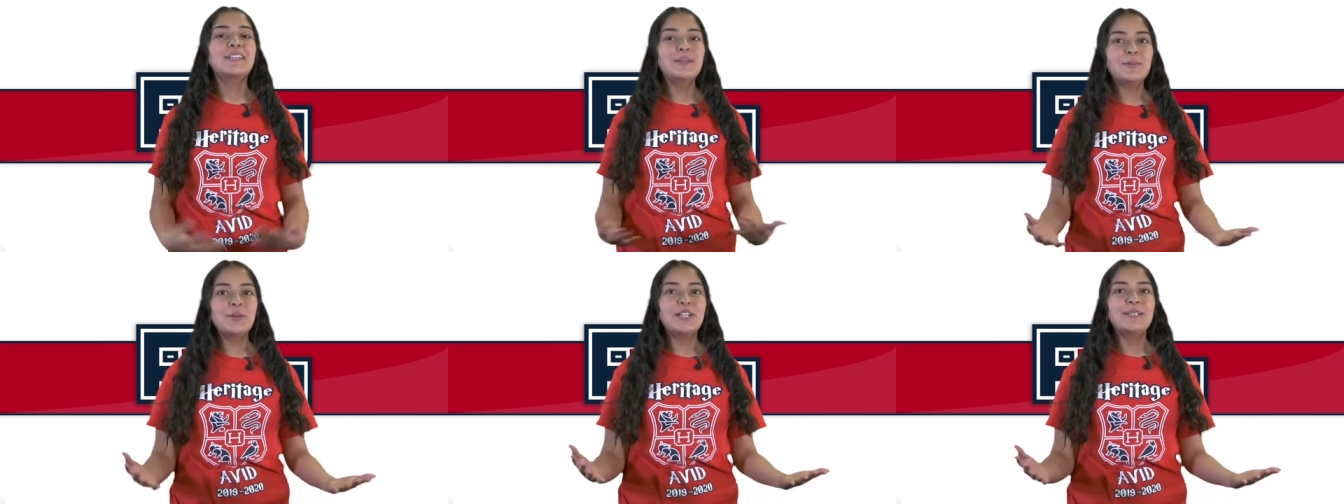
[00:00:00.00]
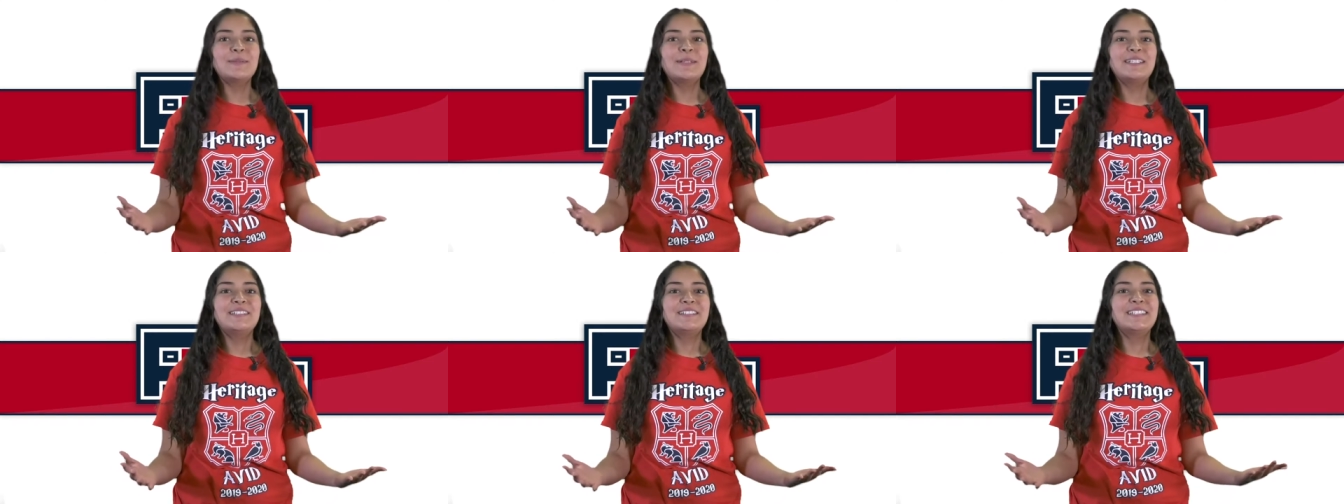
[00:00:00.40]
Good
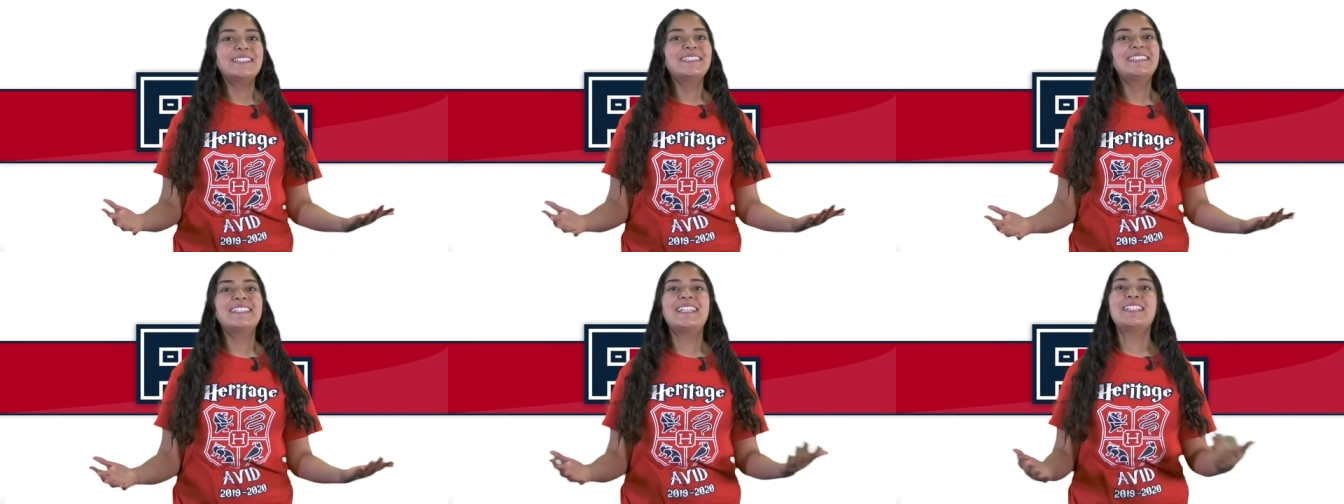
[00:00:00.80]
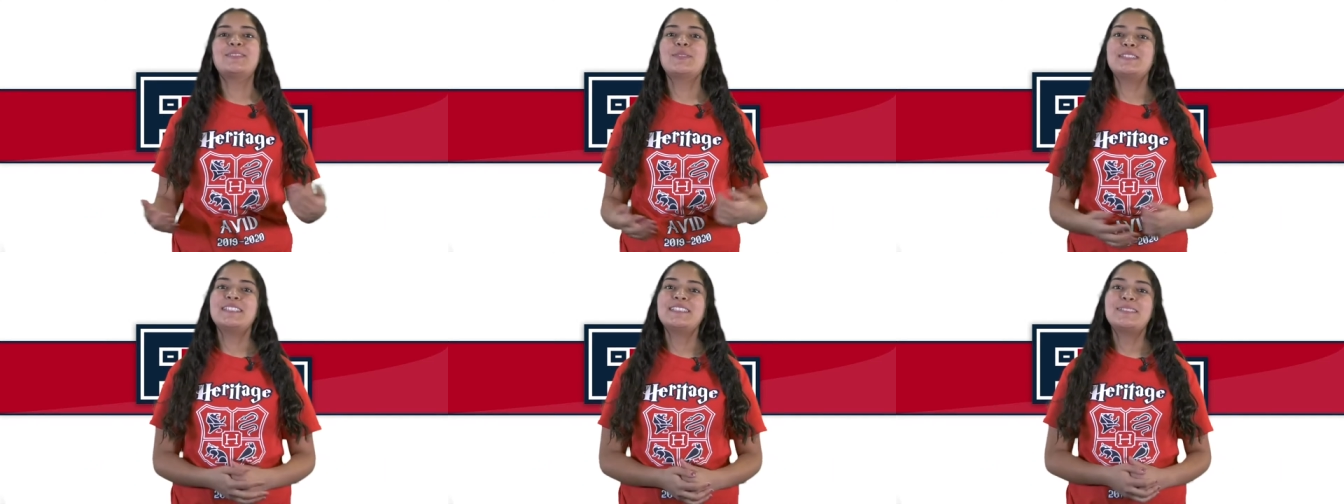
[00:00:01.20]
morning, Patriots. Today
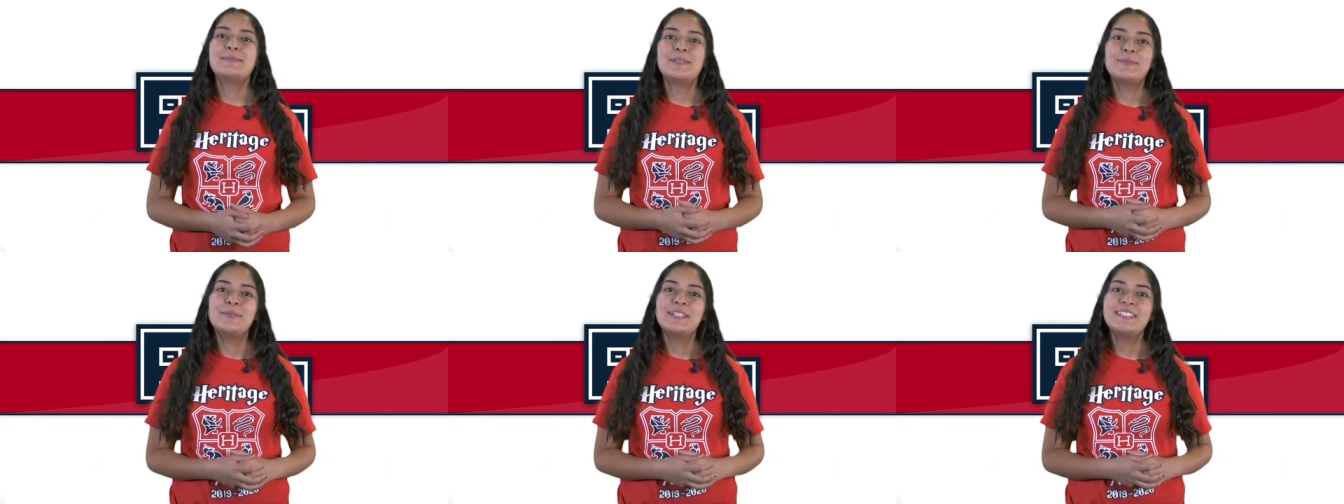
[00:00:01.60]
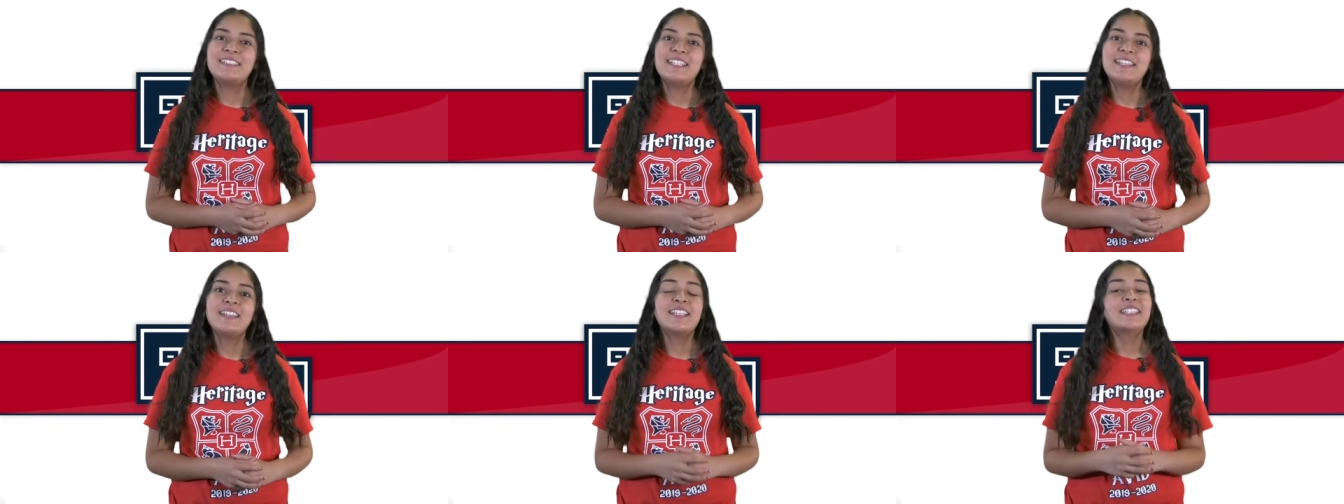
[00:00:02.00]
is Wednesday, September
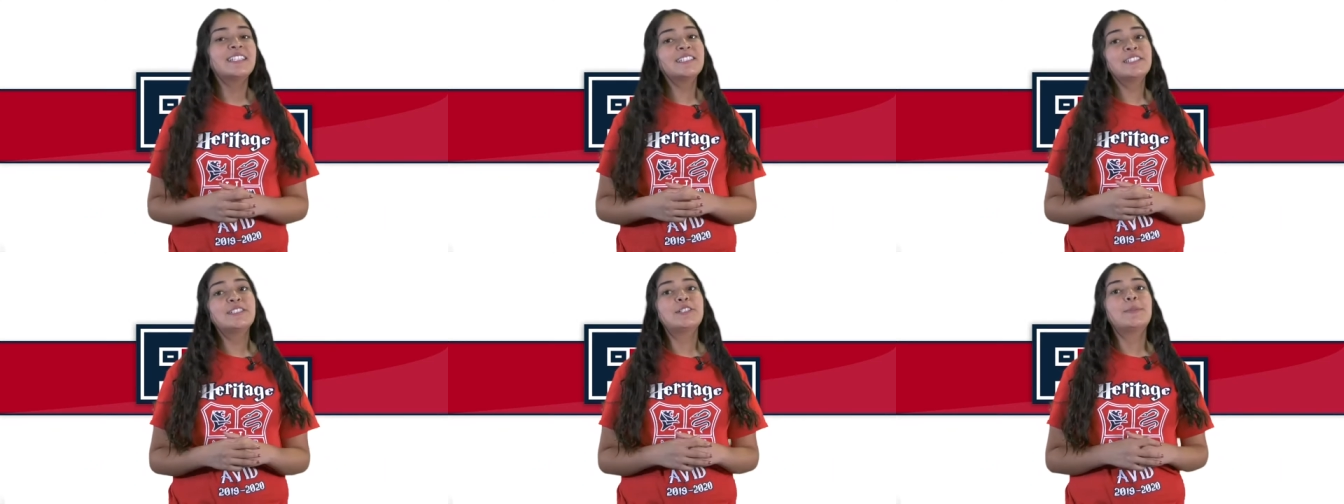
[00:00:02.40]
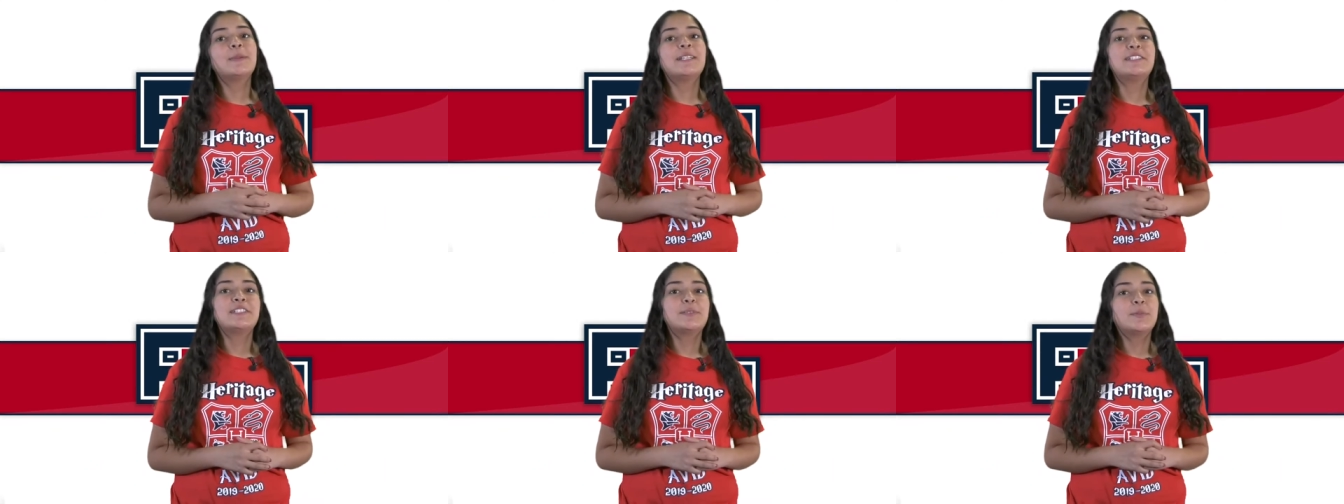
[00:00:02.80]
18th, and this is your
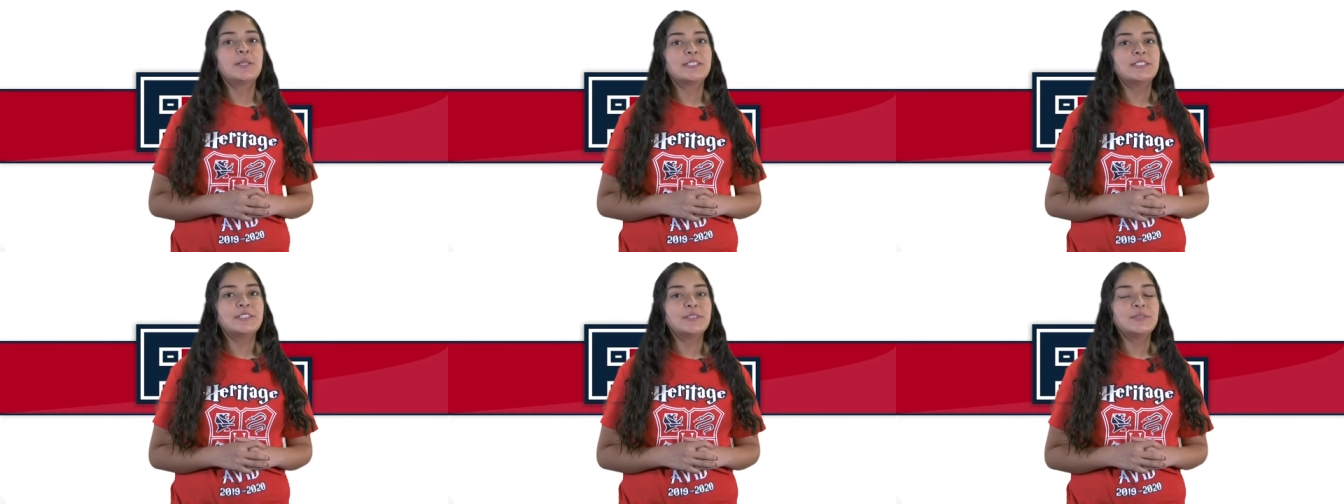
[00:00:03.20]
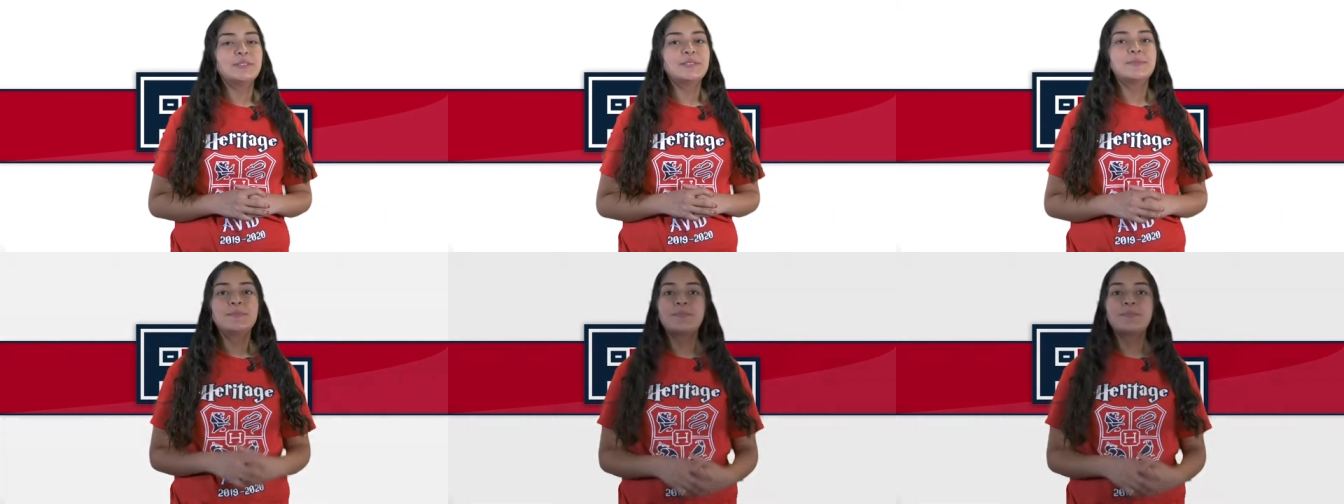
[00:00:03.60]
Patriot Press News.